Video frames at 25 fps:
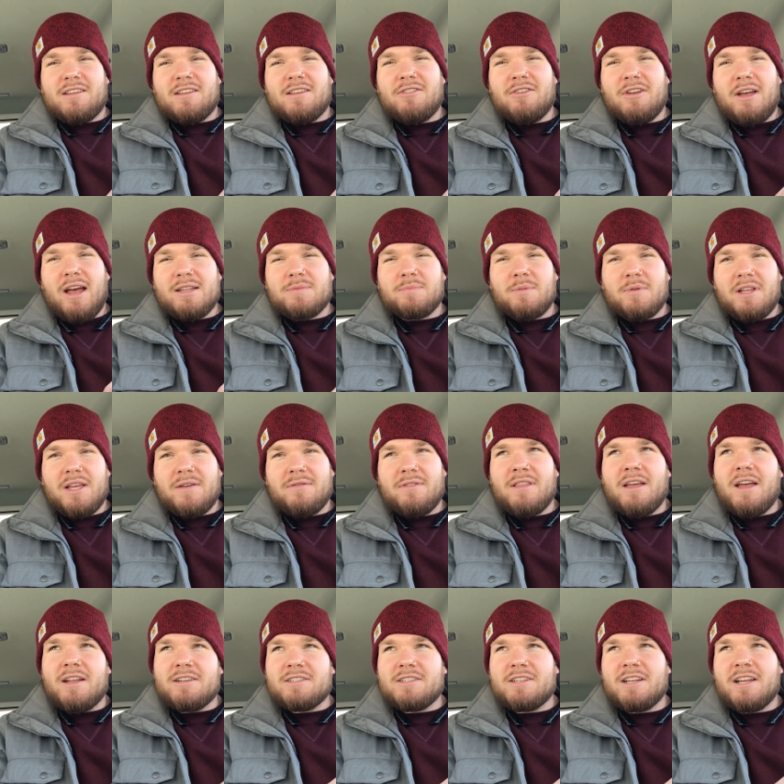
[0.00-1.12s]
You guys believe in
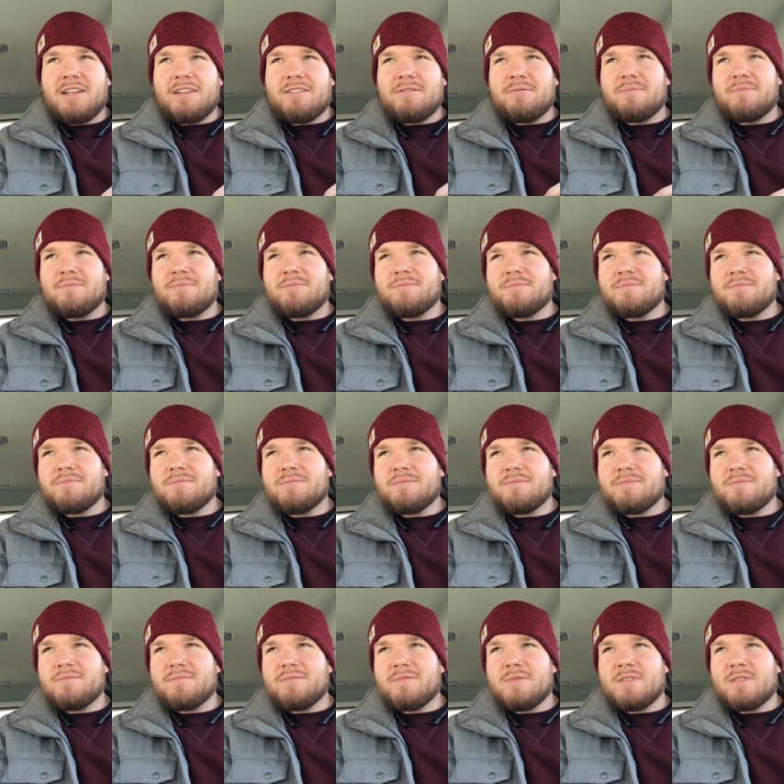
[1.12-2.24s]
that shit?"
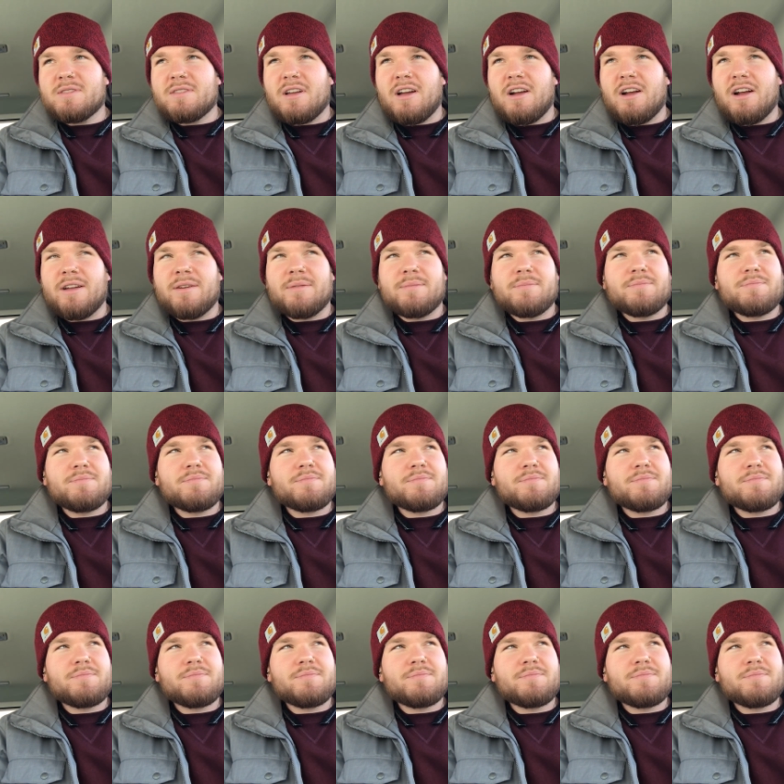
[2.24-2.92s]
Sorry.